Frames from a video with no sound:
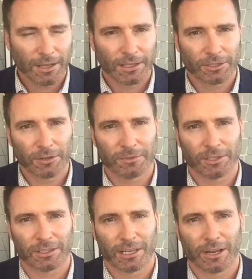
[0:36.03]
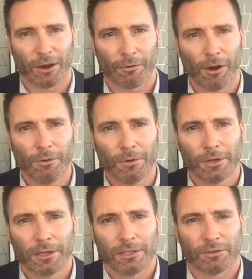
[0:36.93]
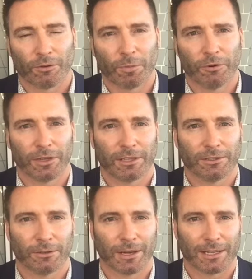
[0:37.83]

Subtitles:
In terms of the CEO role, so reporting into an